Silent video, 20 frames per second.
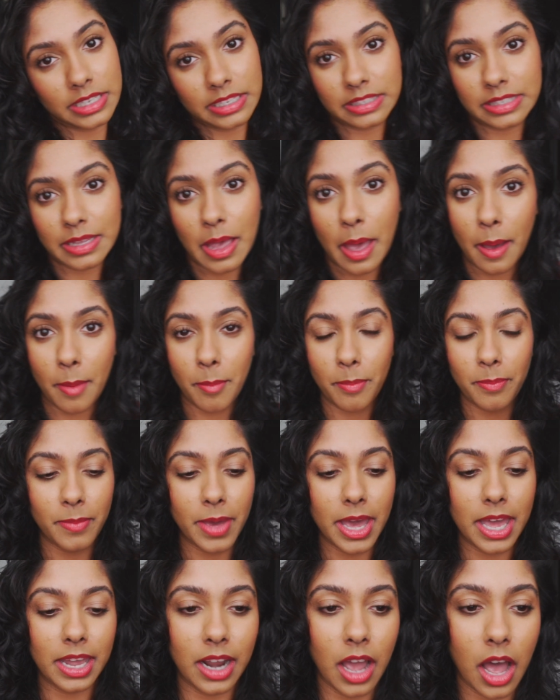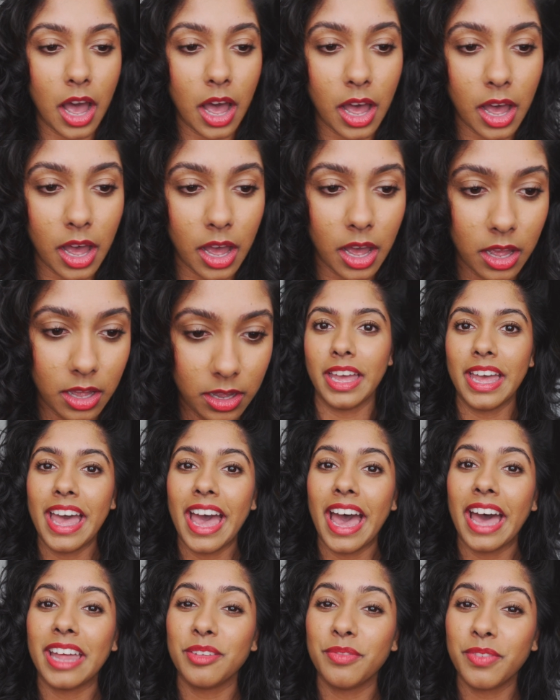this mirror.
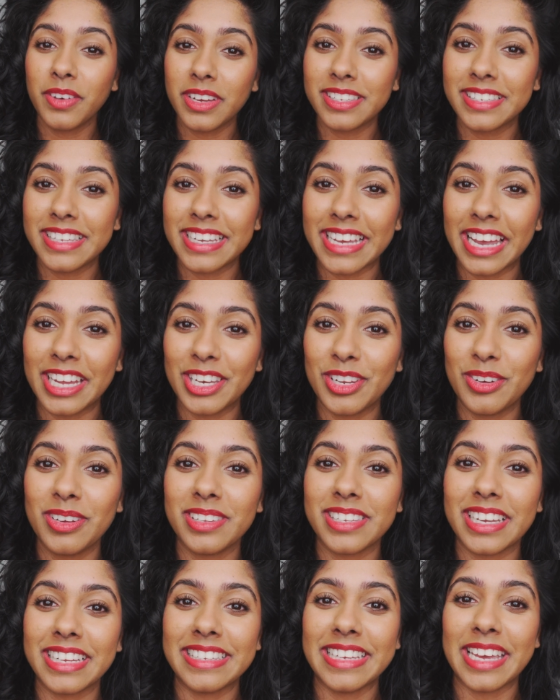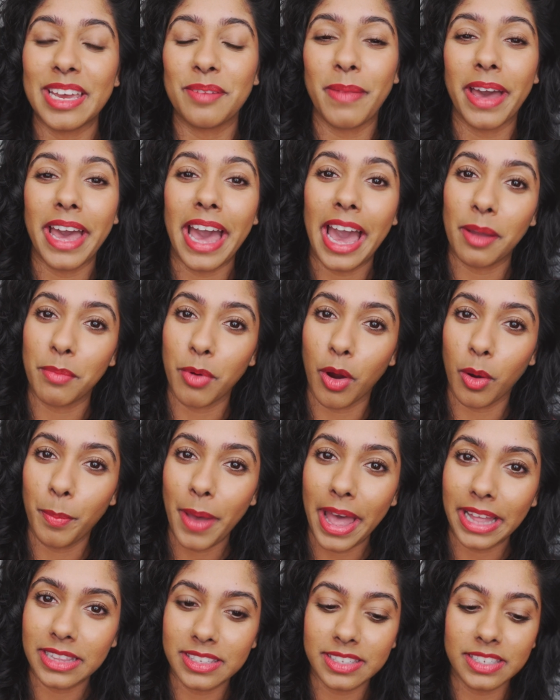And the first thing I do is I take my eyebrow
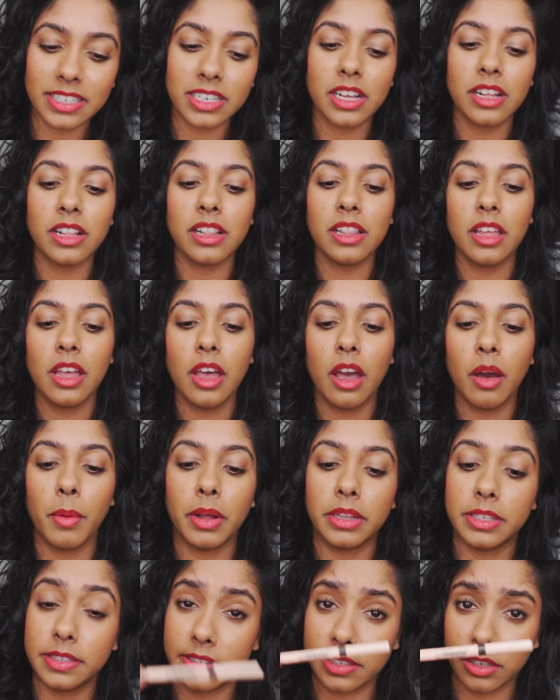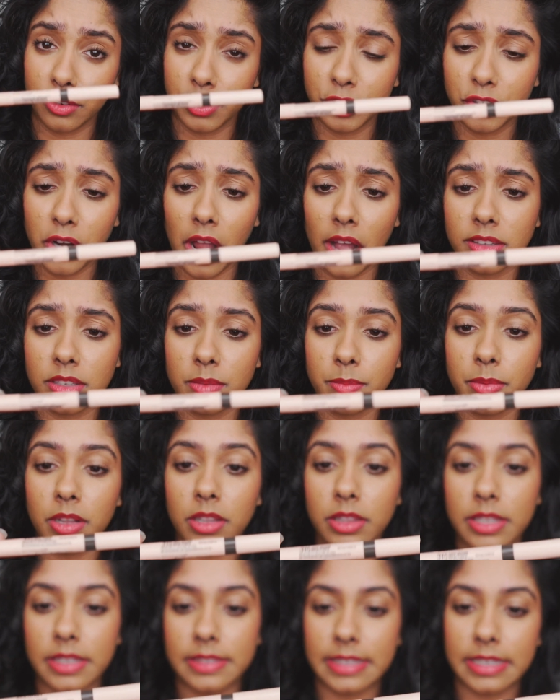pencil. Well, this is a
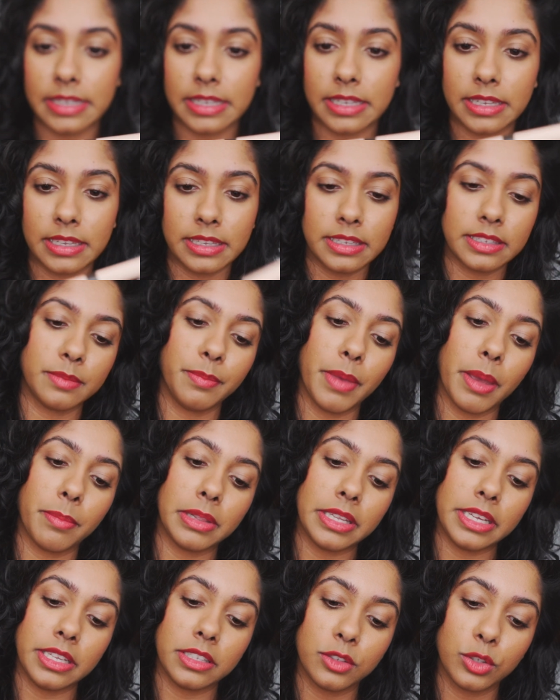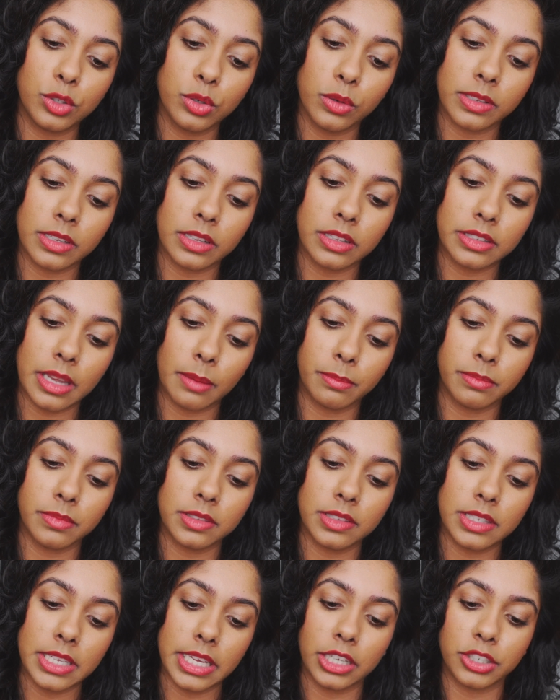retractable. This is Maybelline's Total
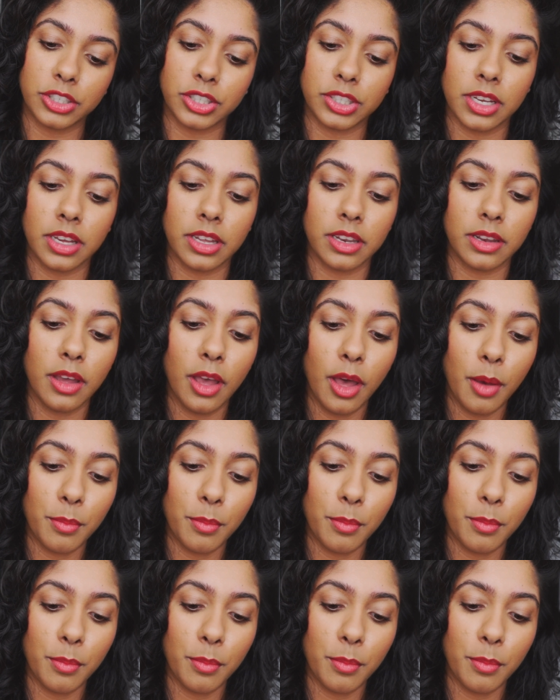Temptation